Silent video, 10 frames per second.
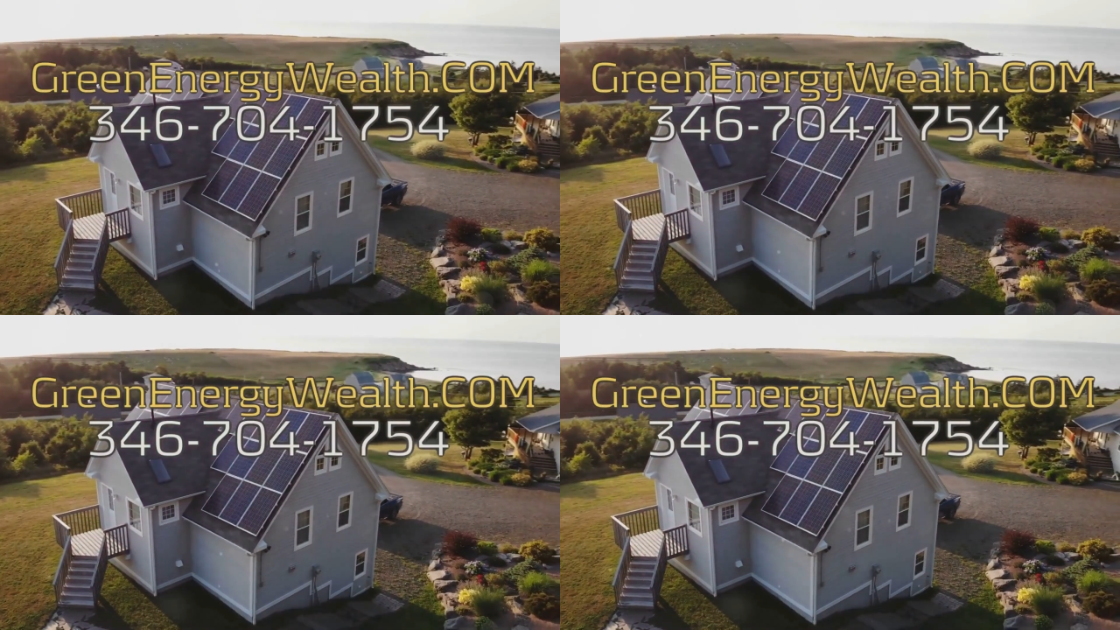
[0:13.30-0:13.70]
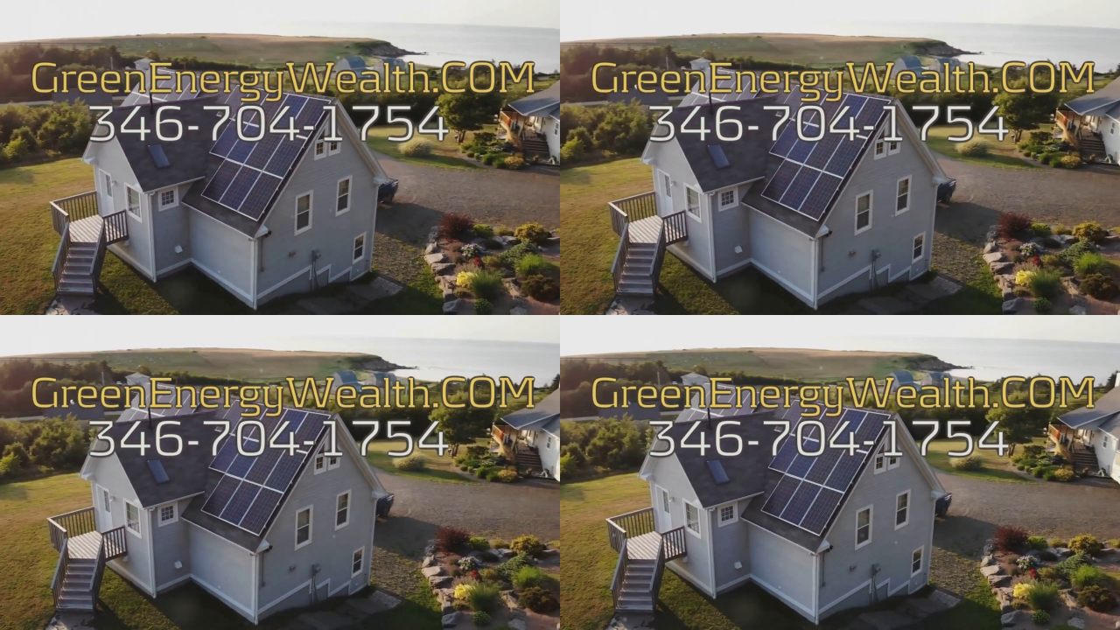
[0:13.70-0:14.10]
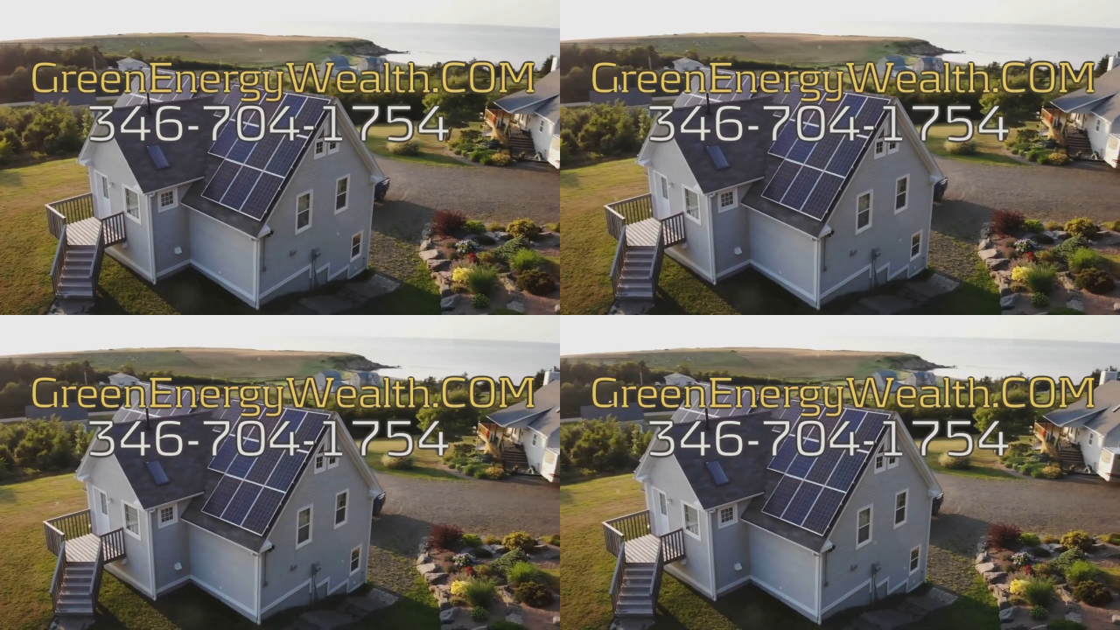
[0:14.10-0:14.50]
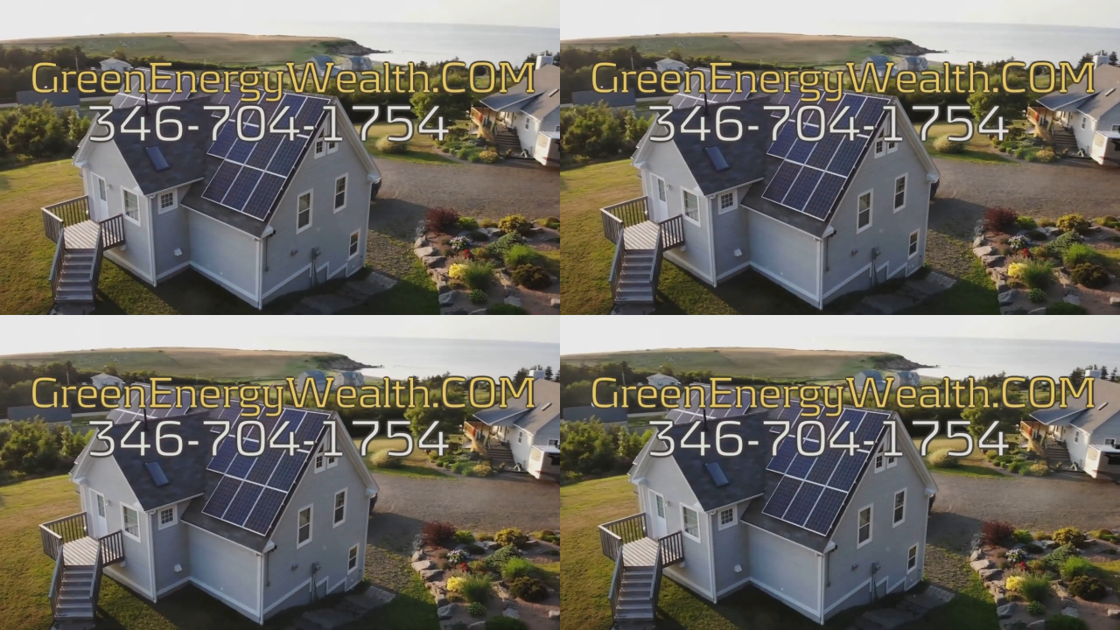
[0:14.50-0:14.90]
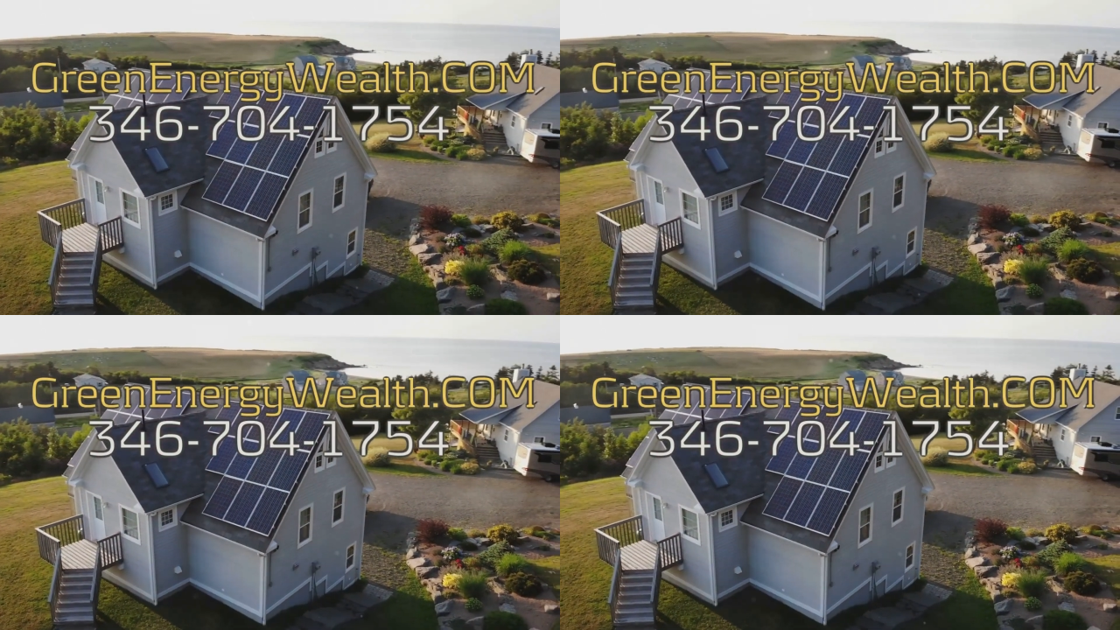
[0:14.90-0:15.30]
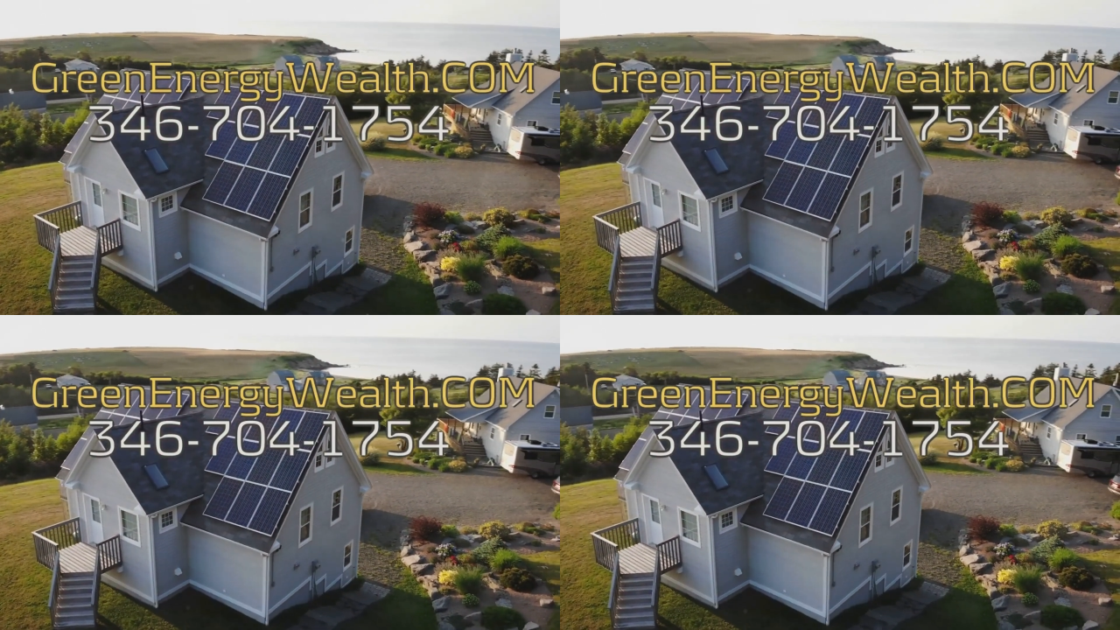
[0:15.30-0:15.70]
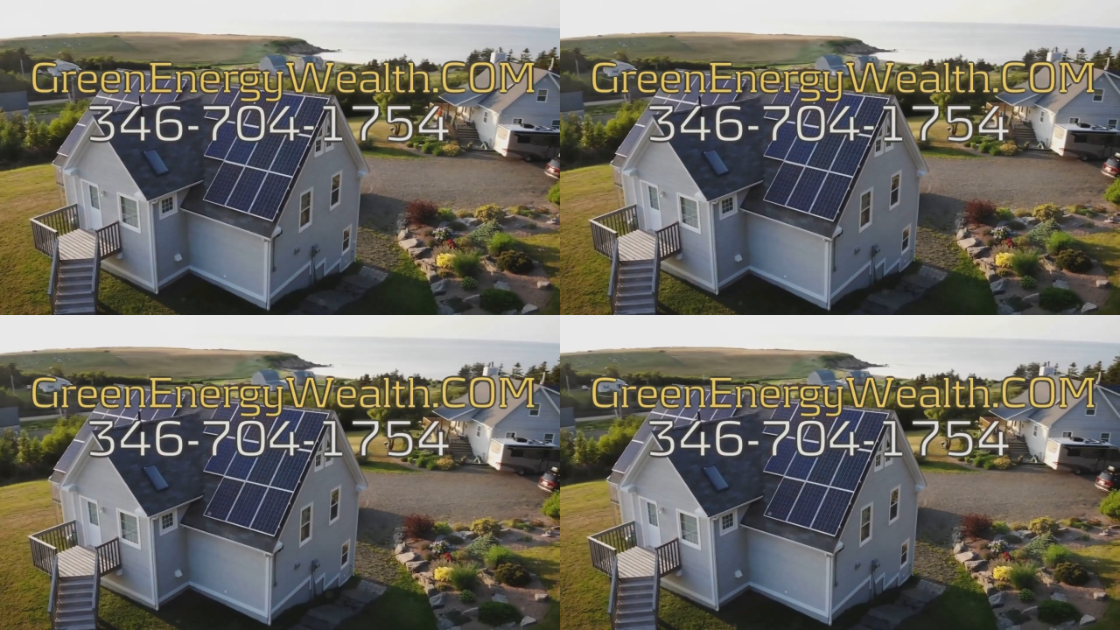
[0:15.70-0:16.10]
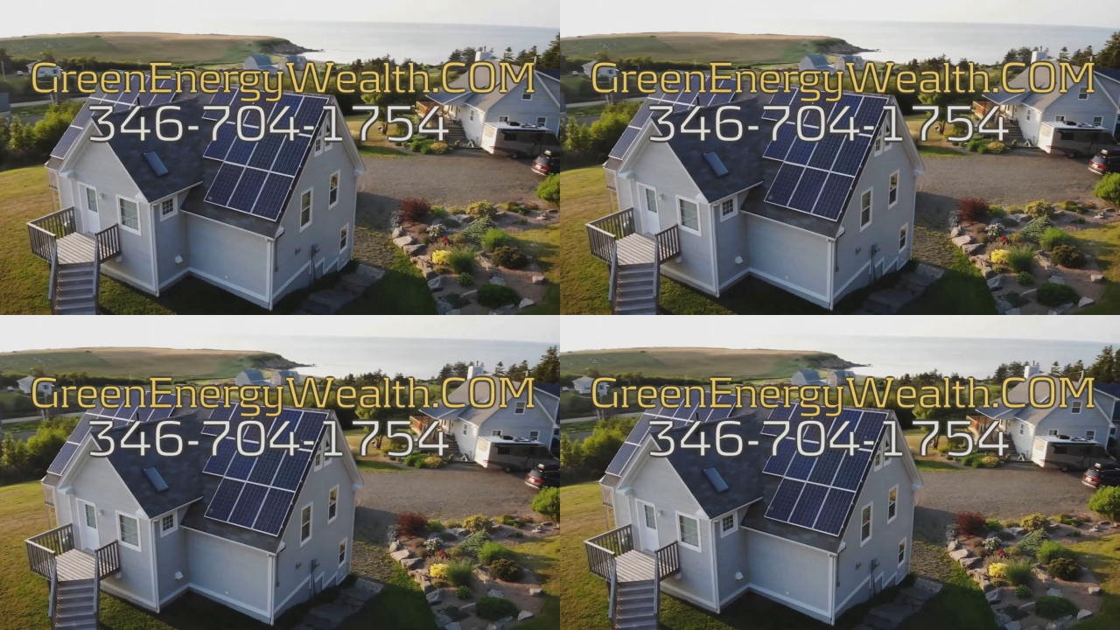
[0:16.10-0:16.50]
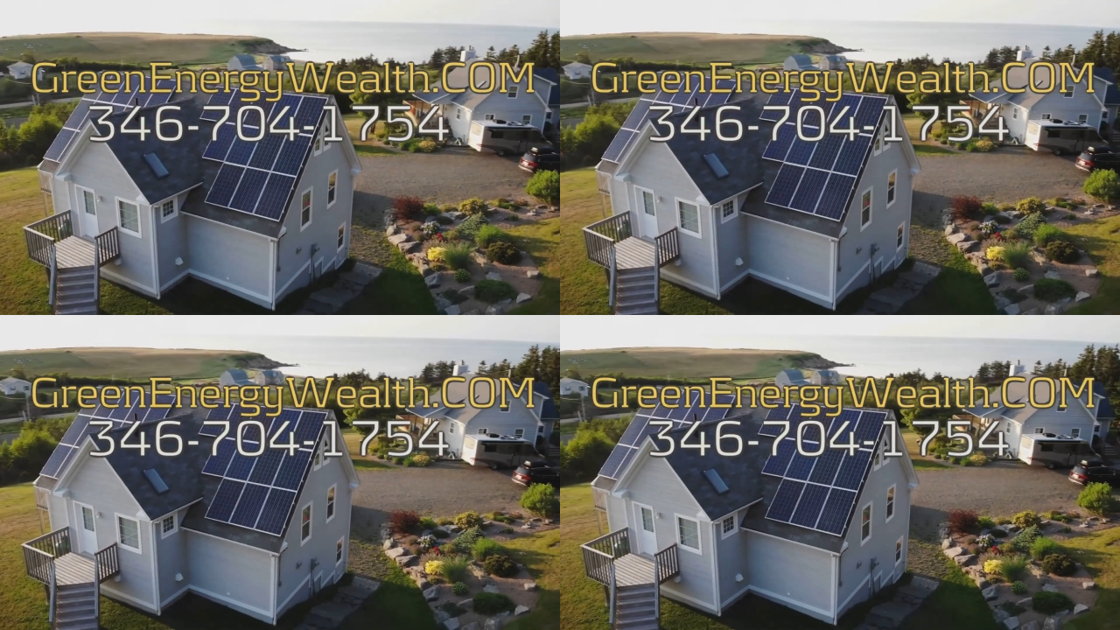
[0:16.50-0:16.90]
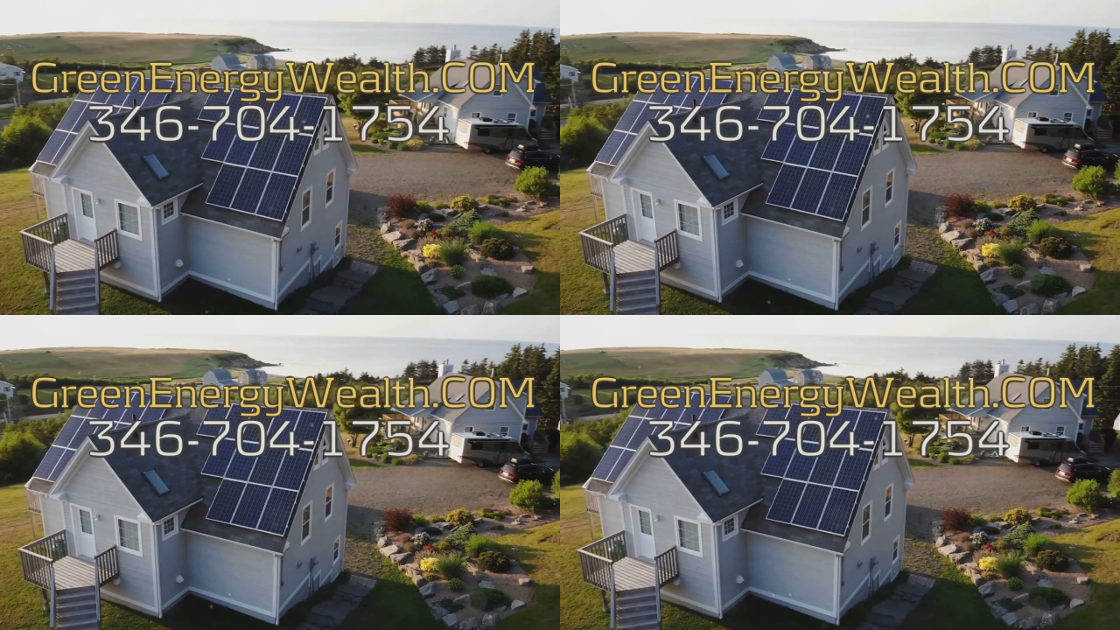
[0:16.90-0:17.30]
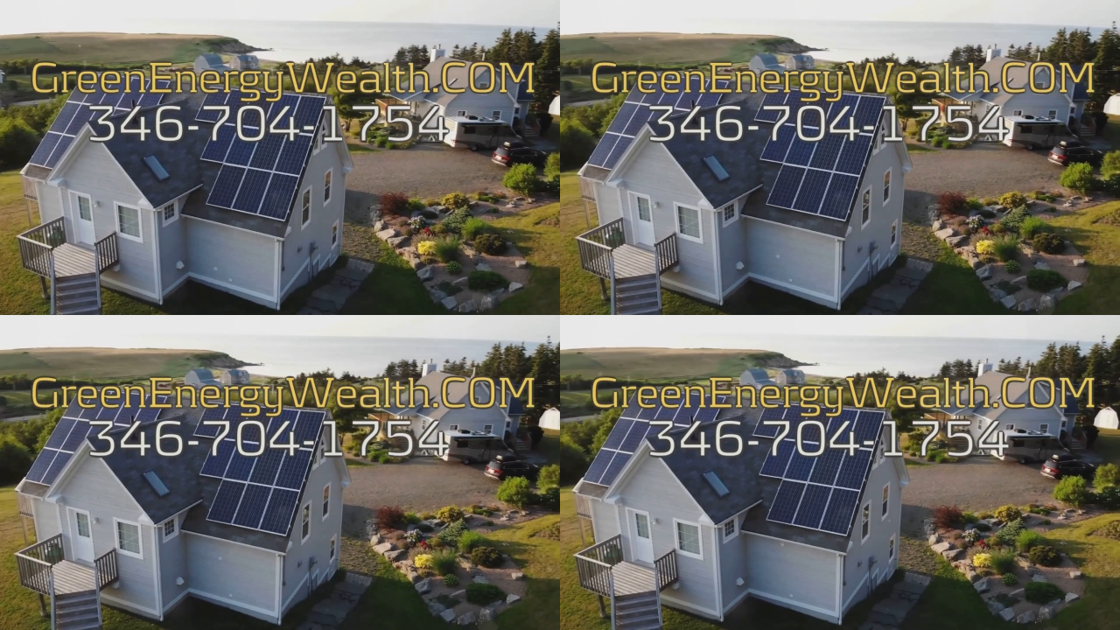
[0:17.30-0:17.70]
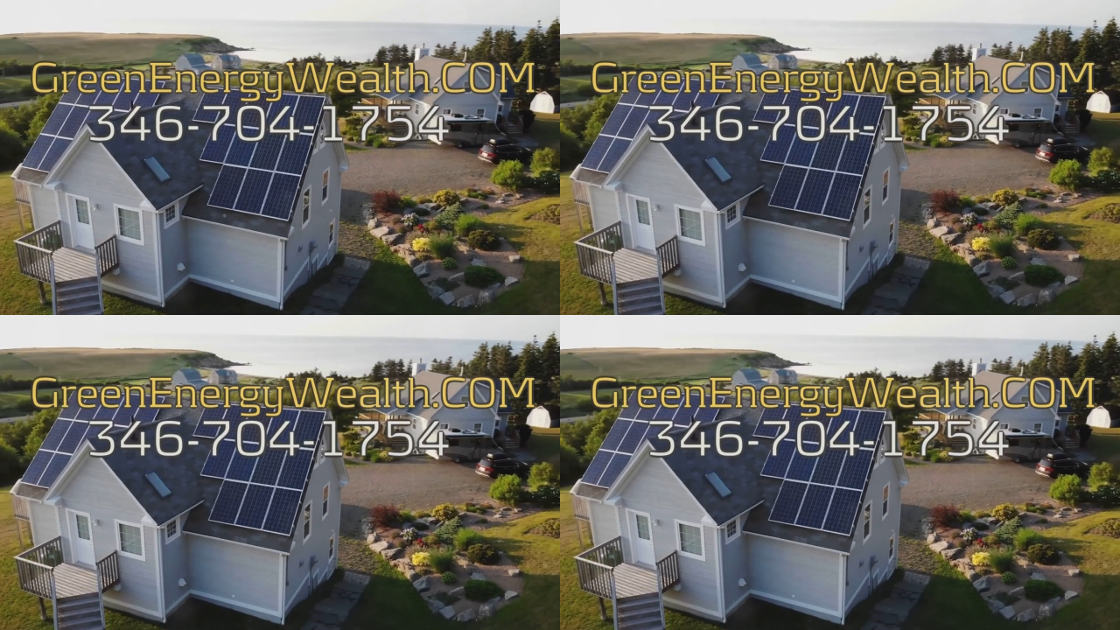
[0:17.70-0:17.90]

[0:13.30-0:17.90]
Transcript: Nobody's mouth can be seen.